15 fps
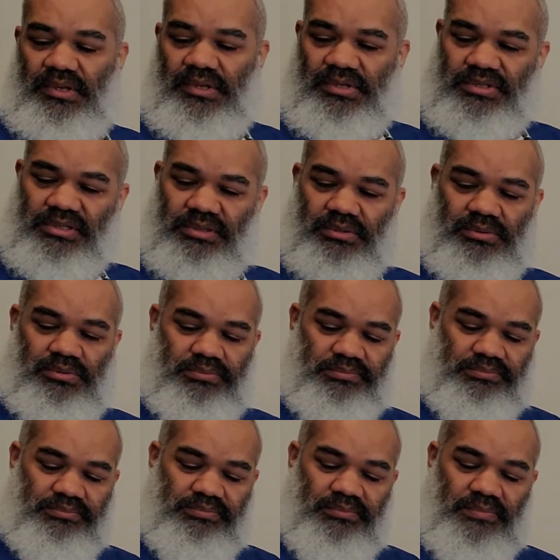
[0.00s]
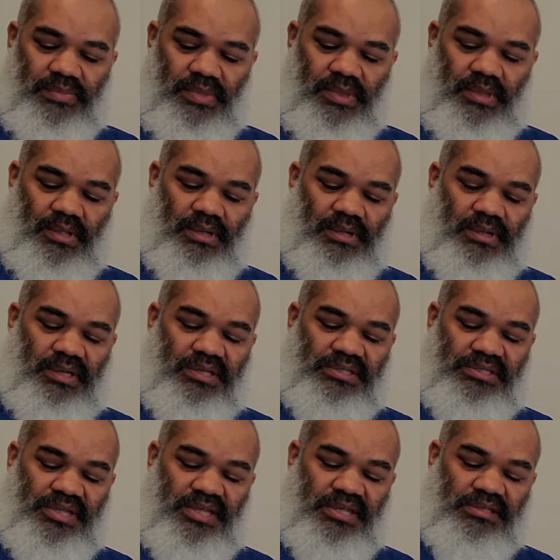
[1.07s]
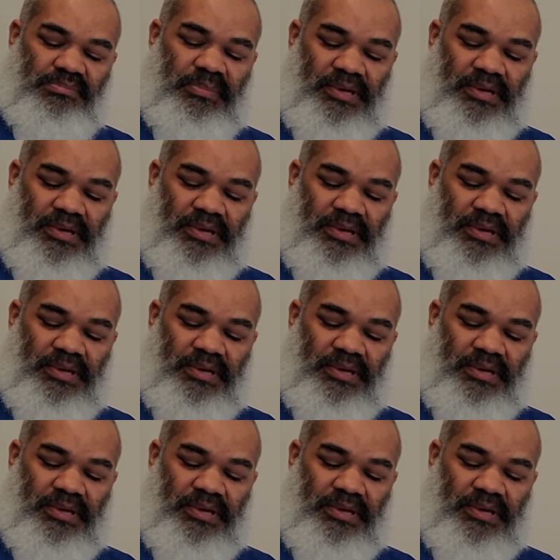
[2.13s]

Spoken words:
So it says,